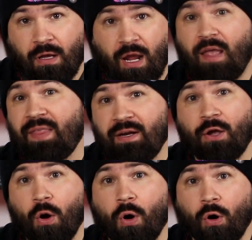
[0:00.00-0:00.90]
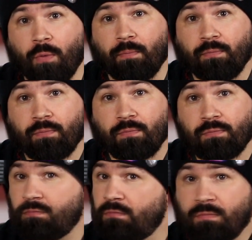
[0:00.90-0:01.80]
and then go home.
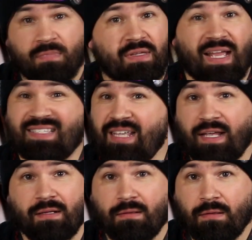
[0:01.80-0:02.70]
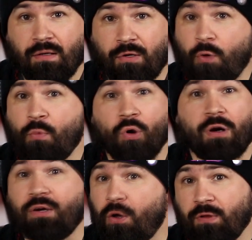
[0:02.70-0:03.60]
That's it. No more,
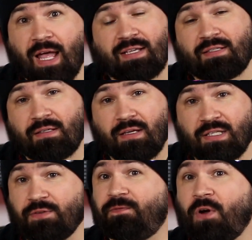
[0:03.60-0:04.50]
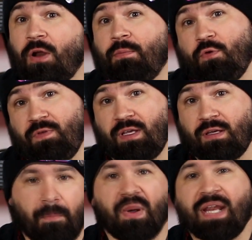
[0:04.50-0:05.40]
no less. It's a fun movie.
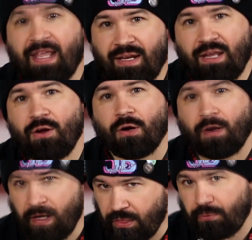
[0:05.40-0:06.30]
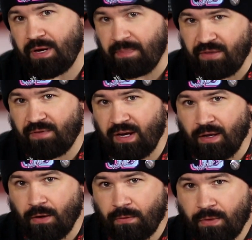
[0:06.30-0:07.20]
But in here, in 3B
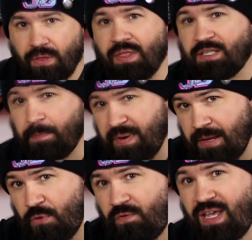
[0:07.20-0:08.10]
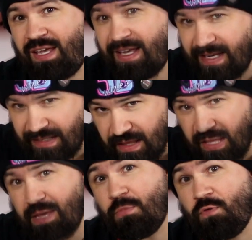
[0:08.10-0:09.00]
video, this B movie is
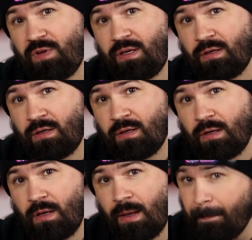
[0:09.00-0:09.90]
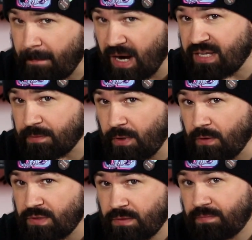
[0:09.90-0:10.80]
the movie. But I
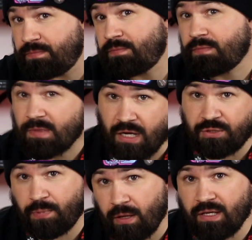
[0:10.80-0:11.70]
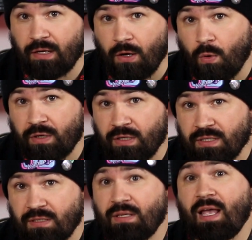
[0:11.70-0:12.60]
suppose I should probably get going
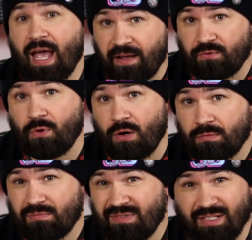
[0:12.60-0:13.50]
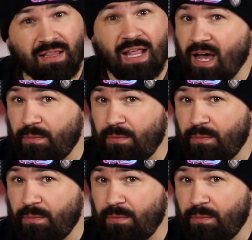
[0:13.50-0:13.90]
because After all, there's a lot of